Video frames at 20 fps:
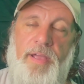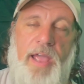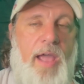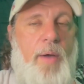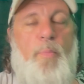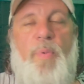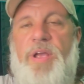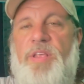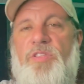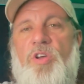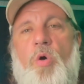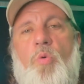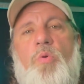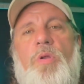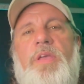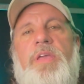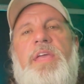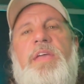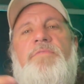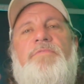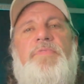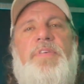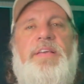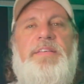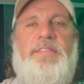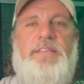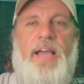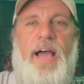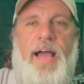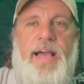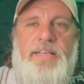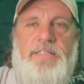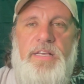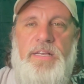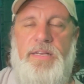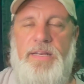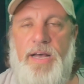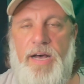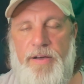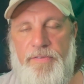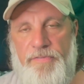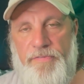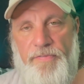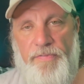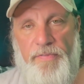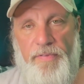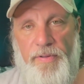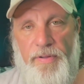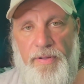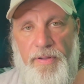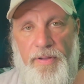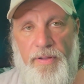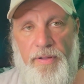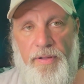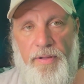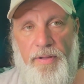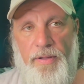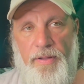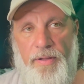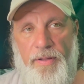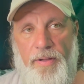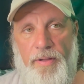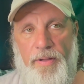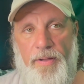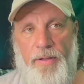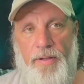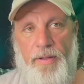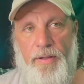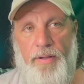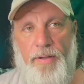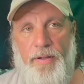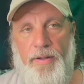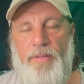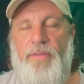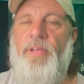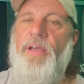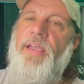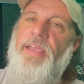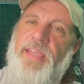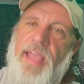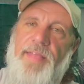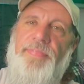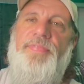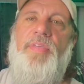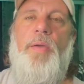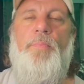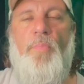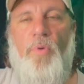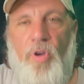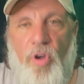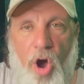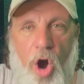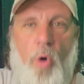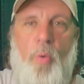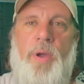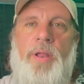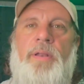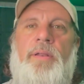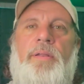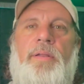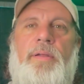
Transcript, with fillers: And we don't give these guys enough to get them going.